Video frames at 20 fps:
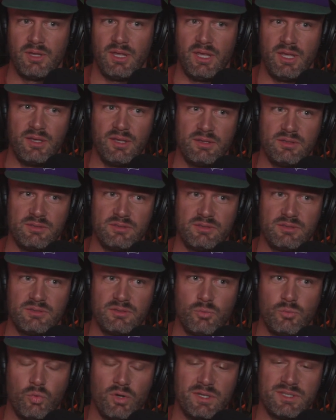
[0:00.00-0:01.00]
is
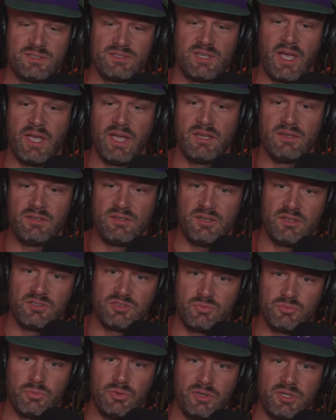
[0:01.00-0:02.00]
what
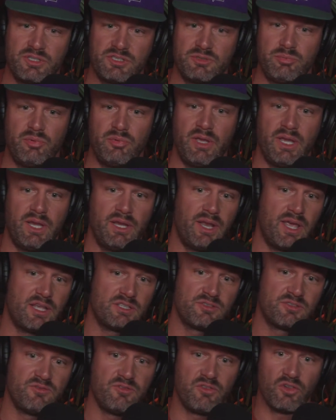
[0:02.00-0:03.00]
scientists would explain
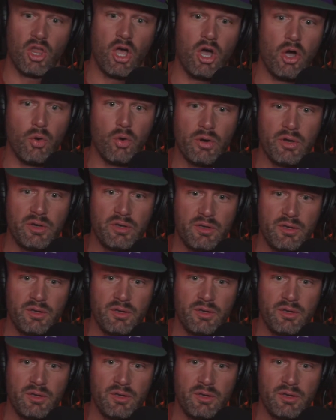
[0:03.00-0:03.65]
as flow,